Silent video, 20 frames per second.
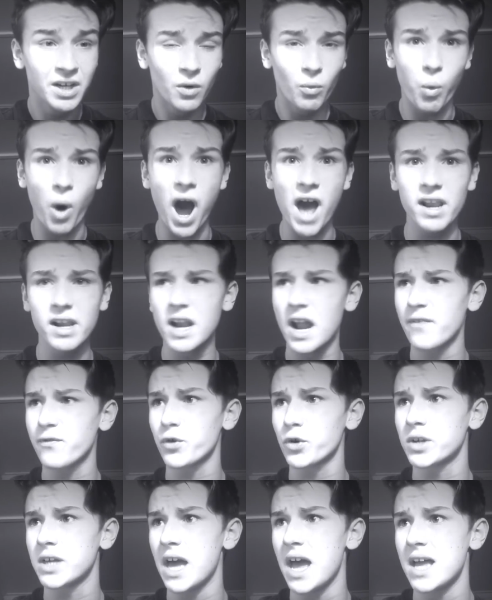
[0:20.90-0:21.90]
Why did I
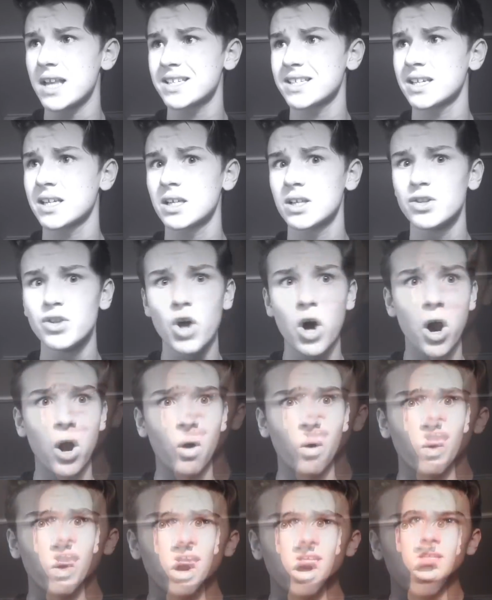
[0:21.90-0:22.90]
forget?
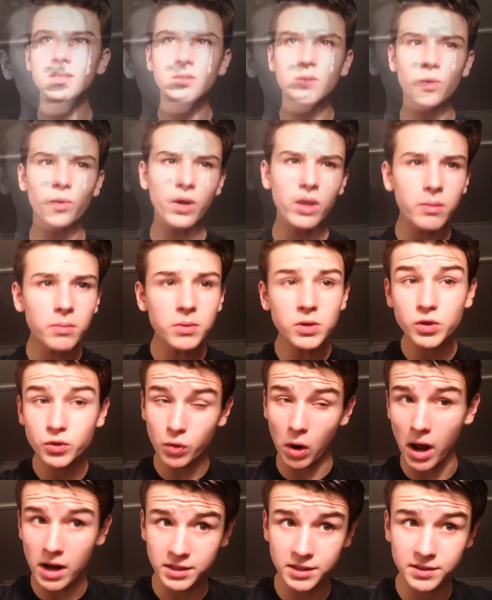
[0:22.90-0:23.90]
No. Guys, one of the most
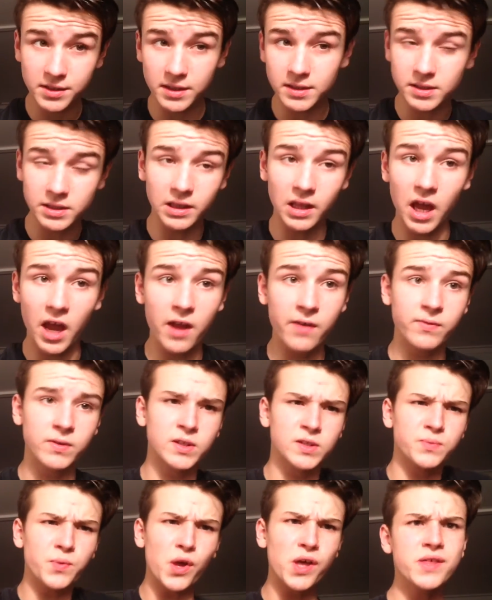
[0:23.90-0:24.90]
tragic things in life,
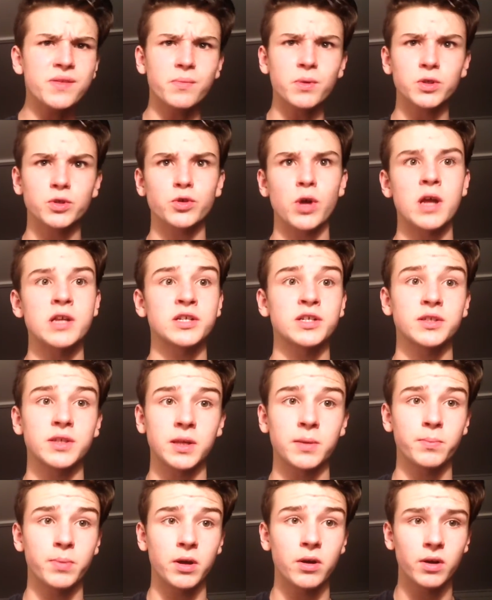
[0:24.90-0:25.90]
and it's probably the most tragic
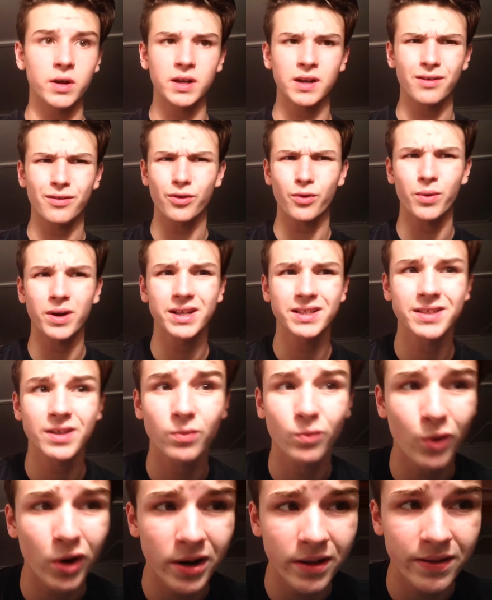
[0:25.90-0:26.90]
thing, period, I don't know why I
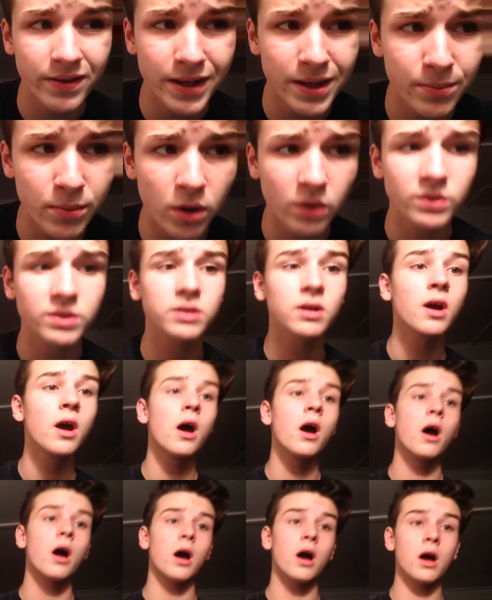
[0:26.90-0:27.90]
said one of the most,
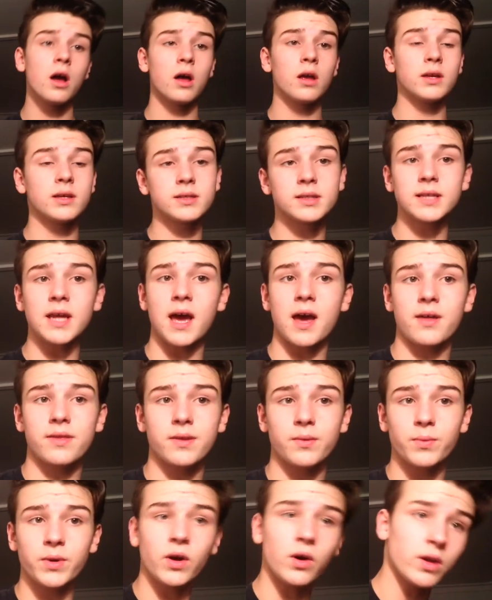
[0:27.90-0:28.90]
is
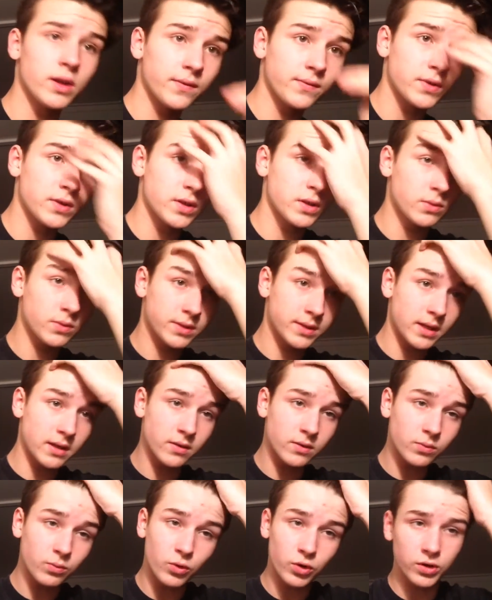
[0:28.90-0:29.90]
death, and we all have to deal with
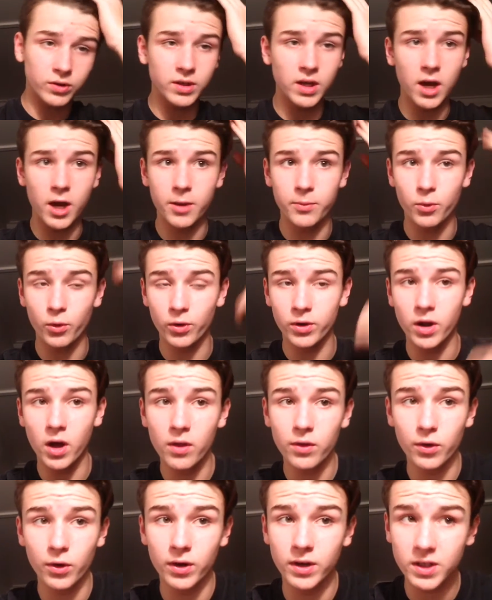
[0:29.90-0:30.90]
death one time or
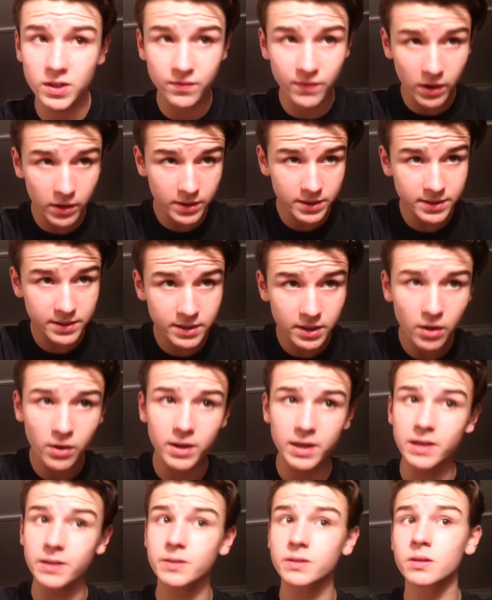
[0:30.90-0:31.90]
another, and it's very
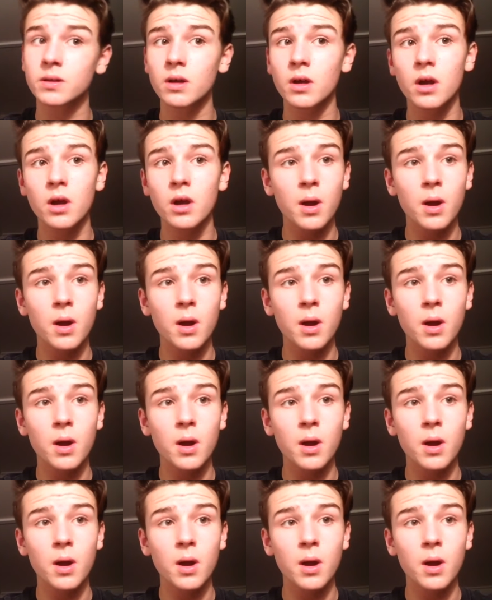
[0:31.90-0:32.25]
serious.